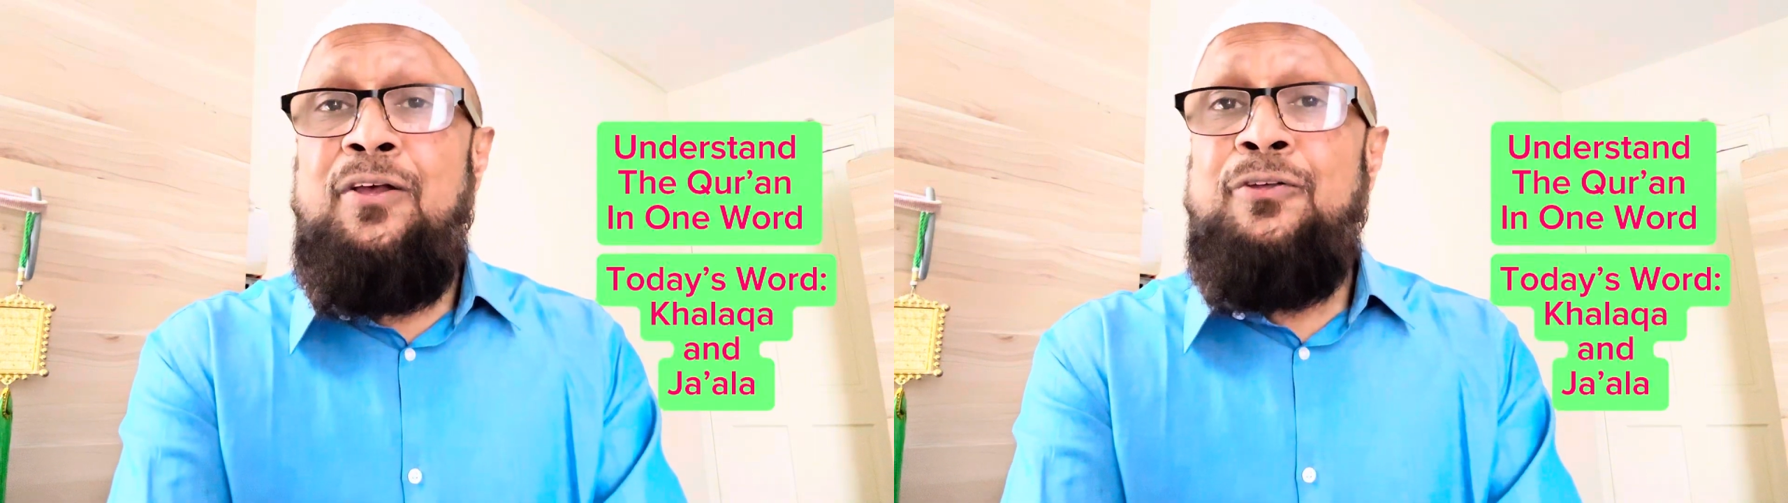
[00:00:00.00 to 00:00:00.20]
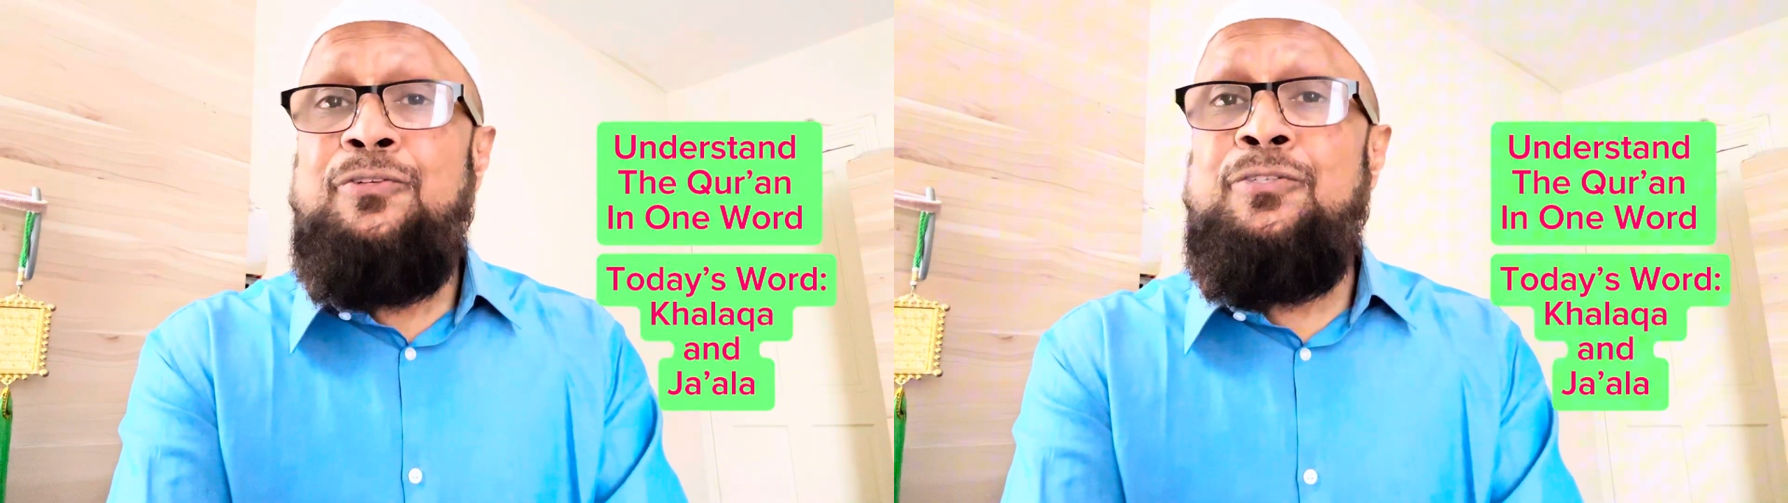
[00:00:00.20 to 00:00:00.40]

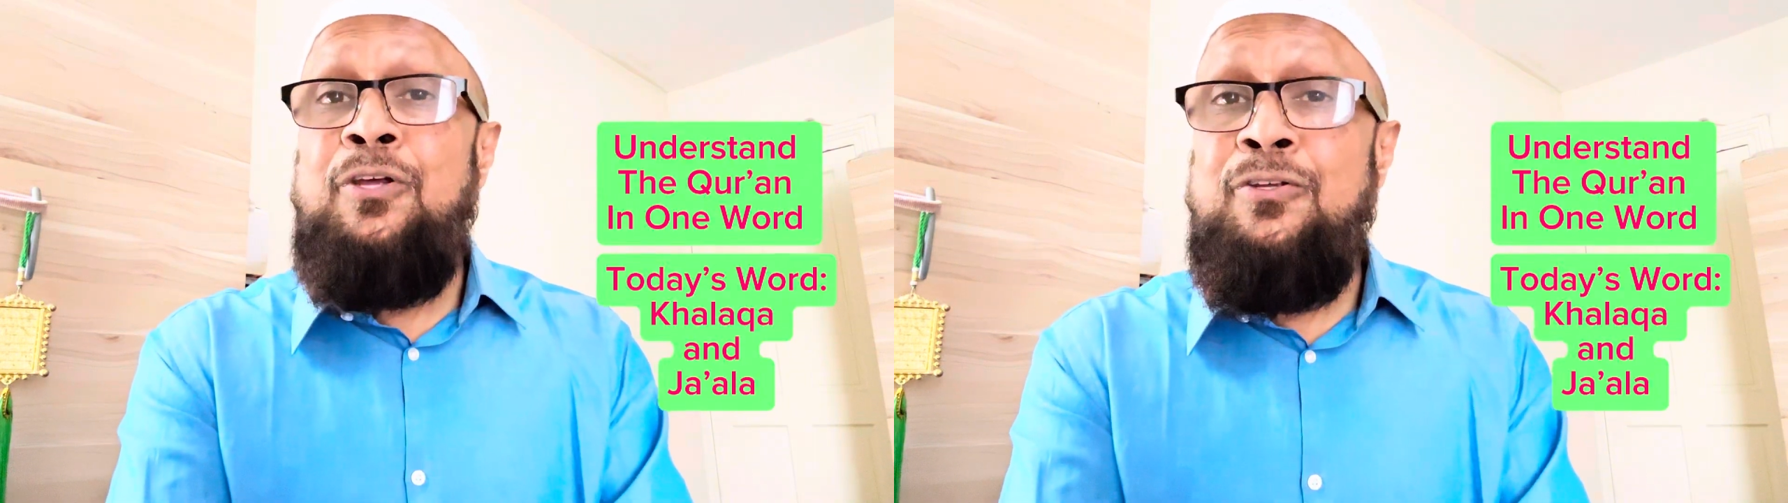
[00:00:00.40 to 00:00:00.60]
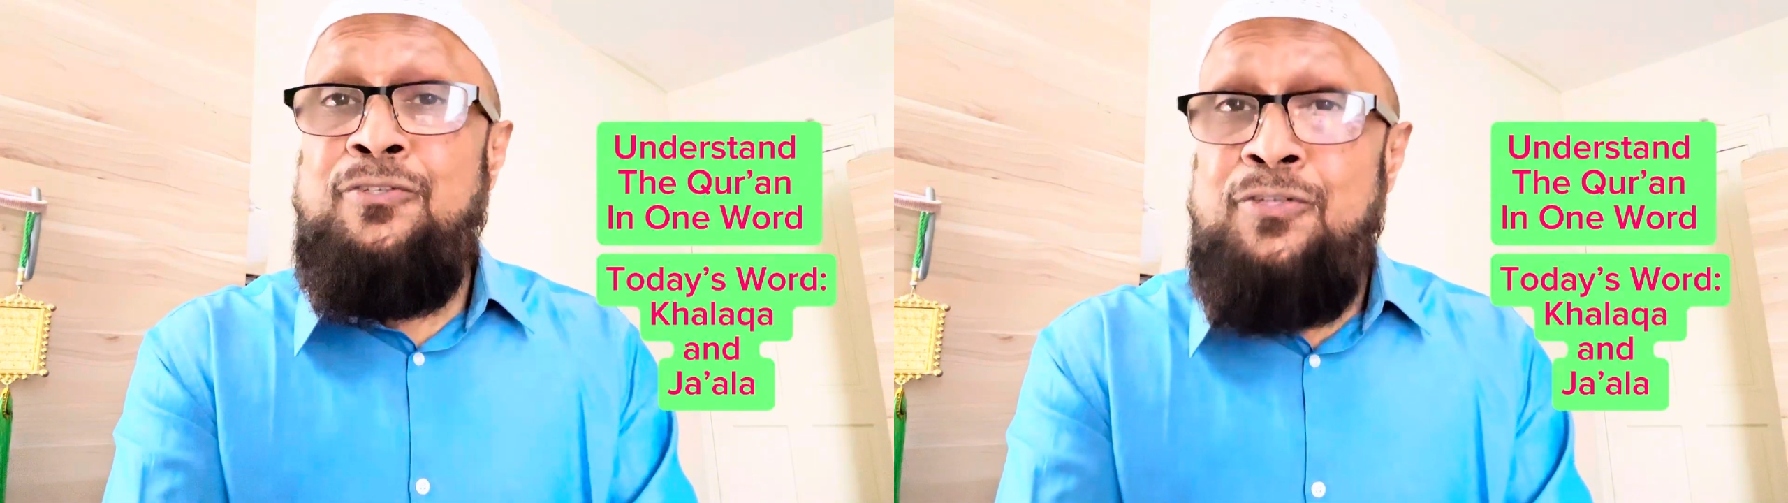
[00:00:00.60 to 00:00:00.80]

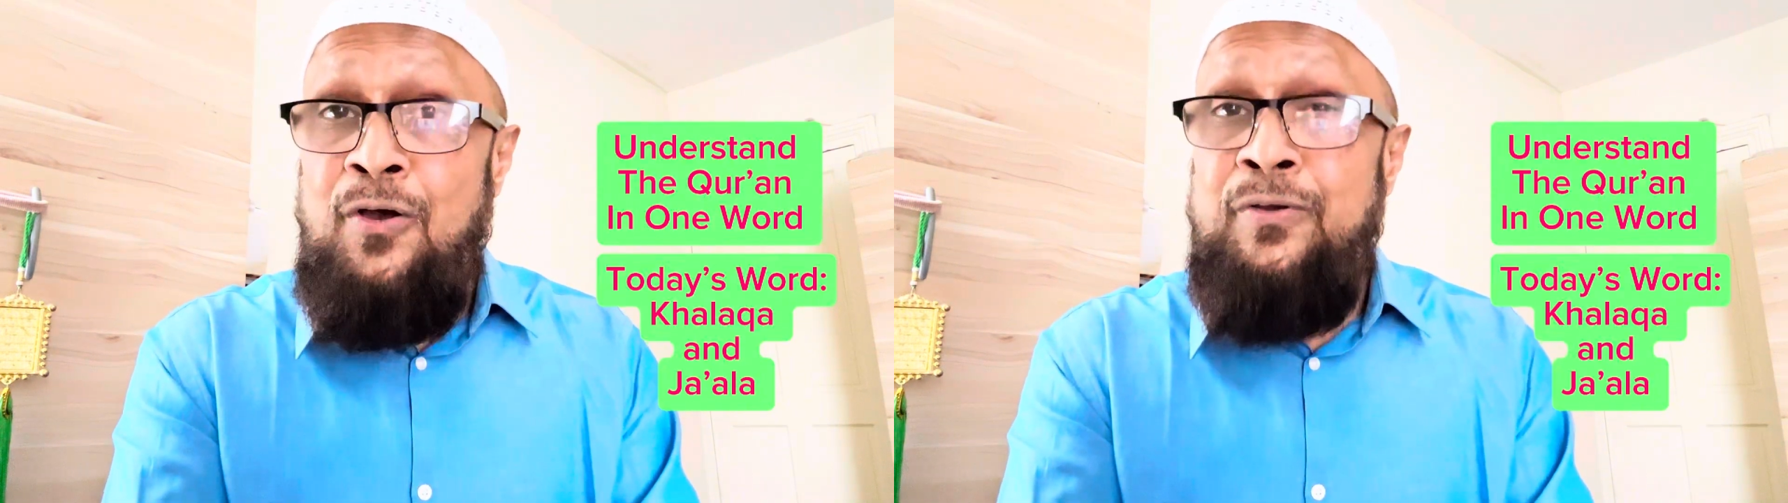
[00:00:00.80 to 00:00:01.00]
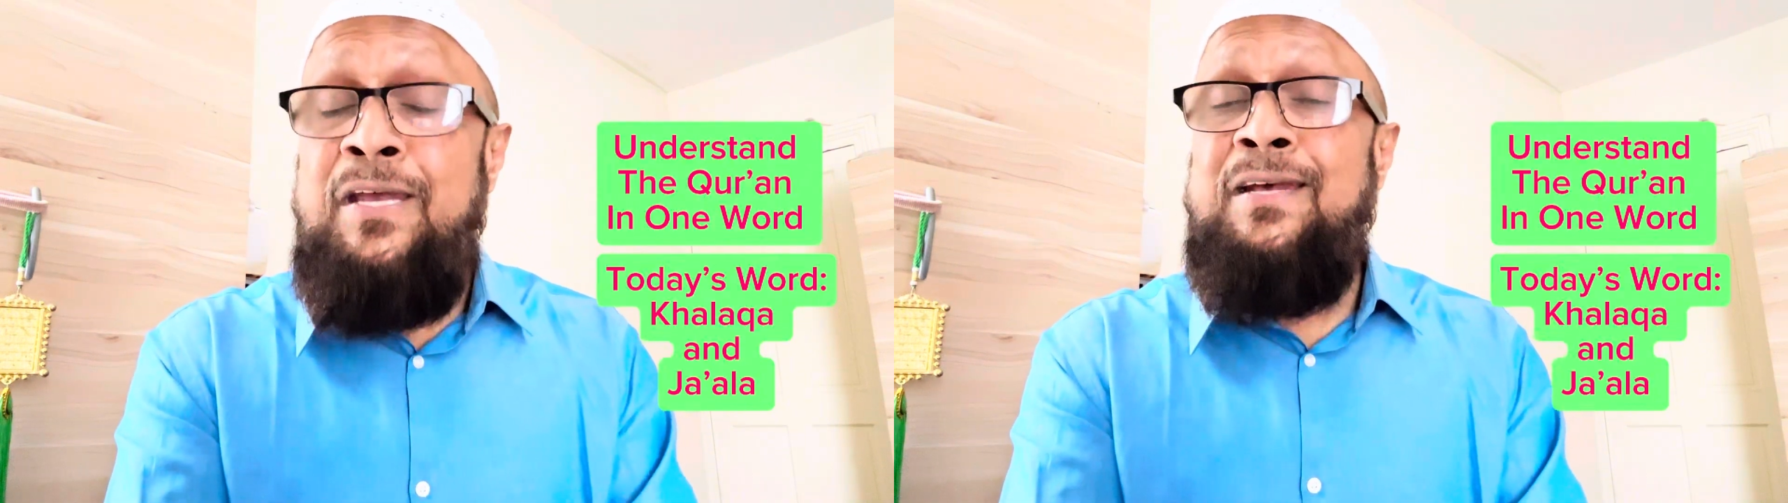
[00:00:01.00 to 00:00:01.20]
so
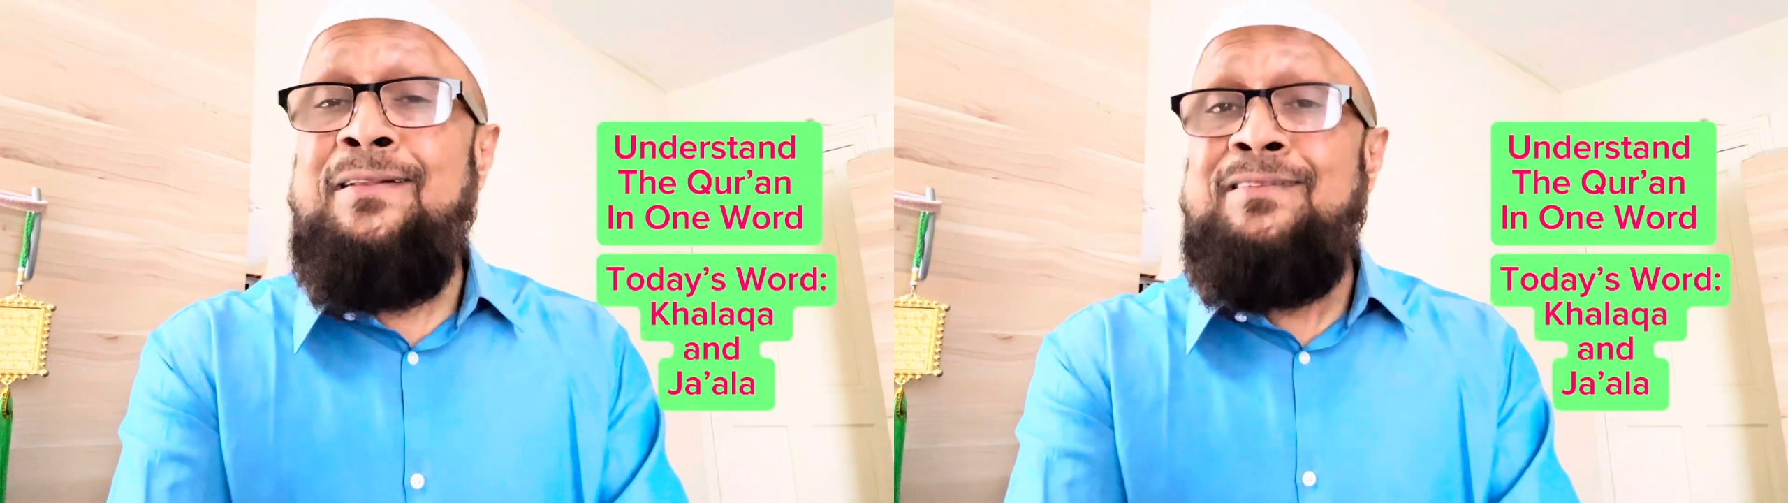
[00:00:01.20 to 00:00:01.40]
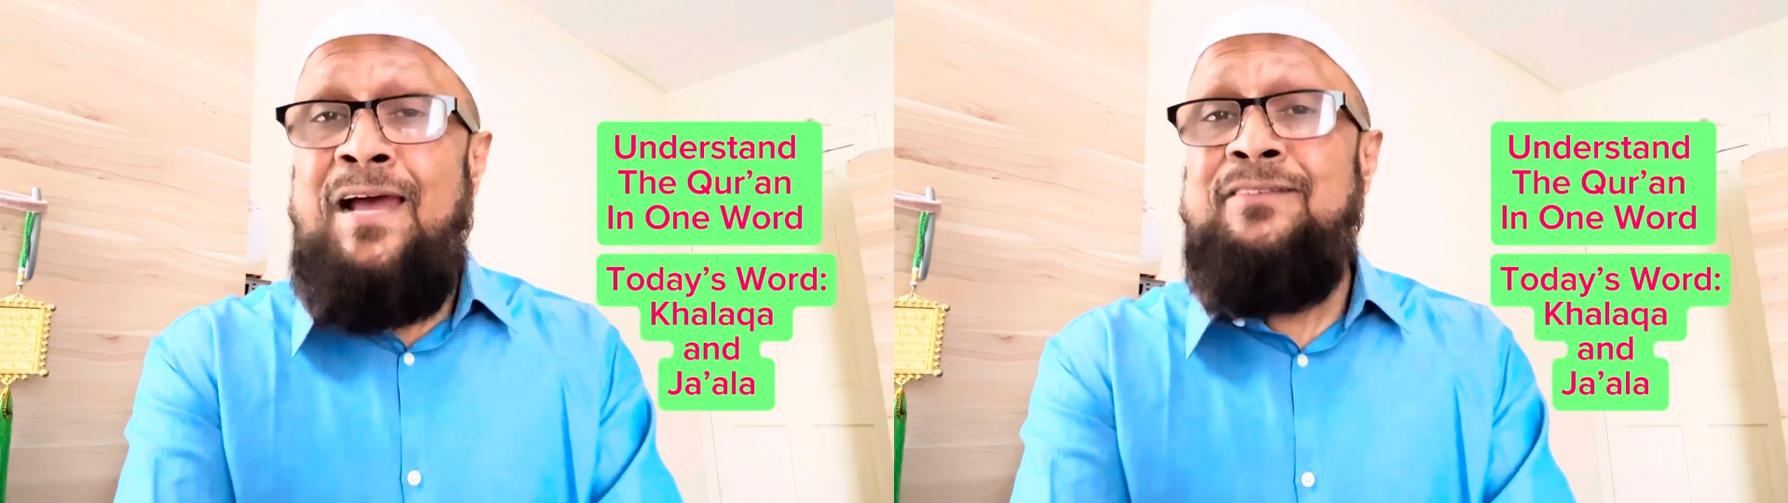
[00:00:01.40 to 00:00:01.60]
he can
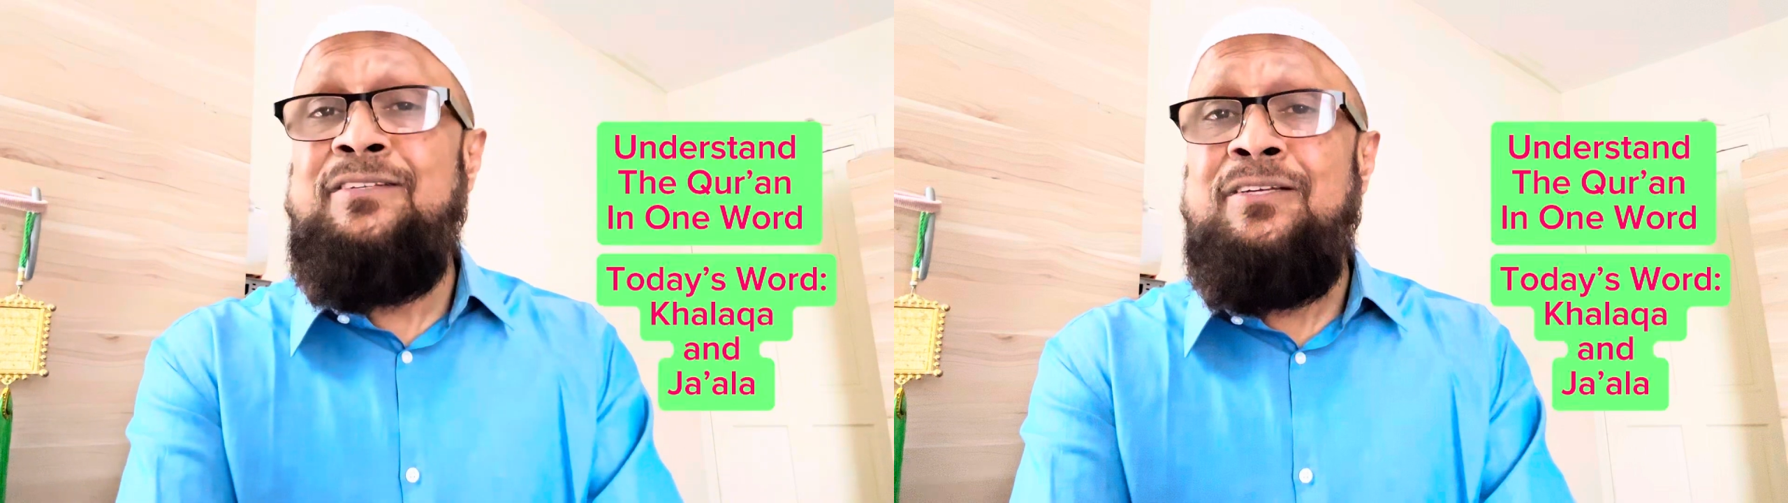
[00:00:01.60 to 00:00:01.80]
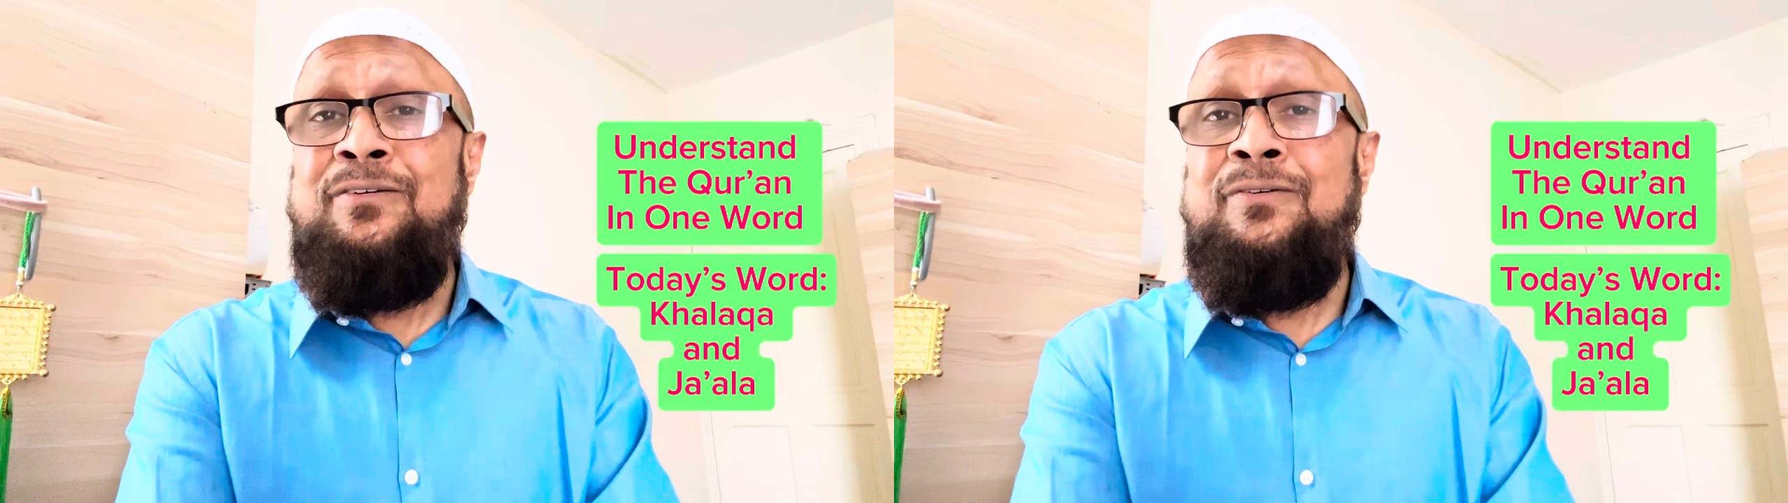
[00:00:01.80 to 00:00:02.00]
test
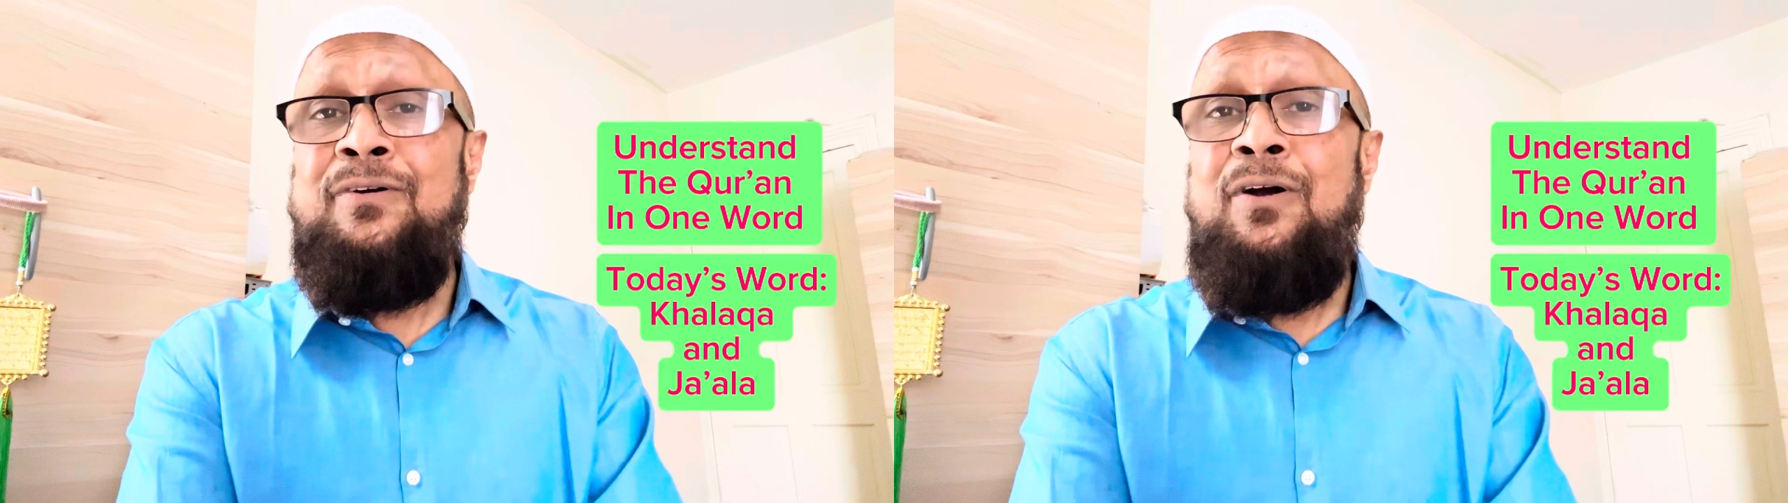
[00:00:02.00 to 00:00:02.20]
you